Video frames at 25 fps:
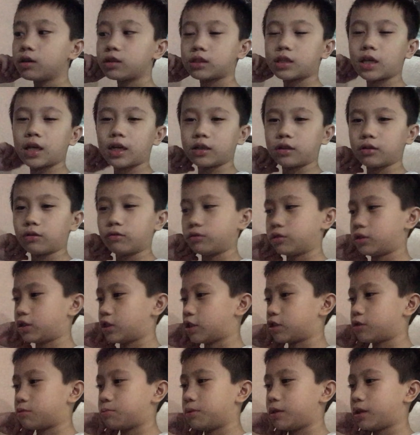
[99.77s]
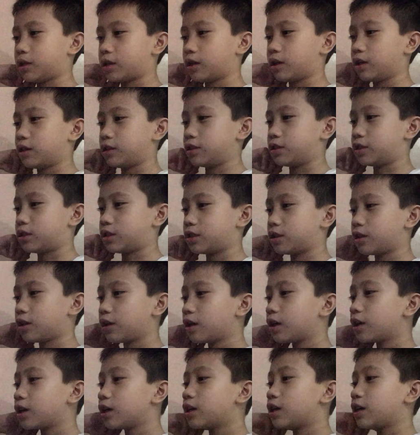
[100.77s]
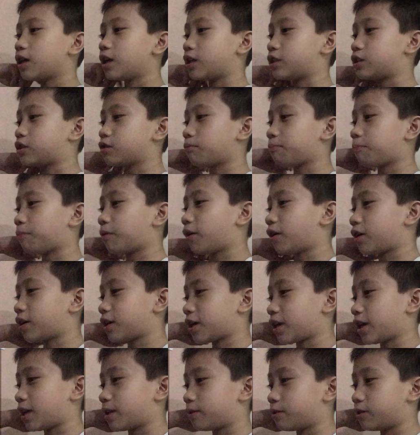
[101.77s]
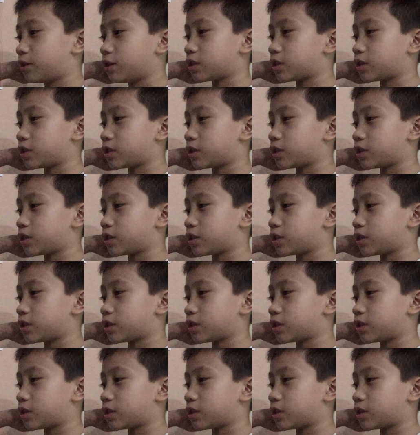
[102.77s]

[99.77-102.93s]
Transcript: take note, just because it's supported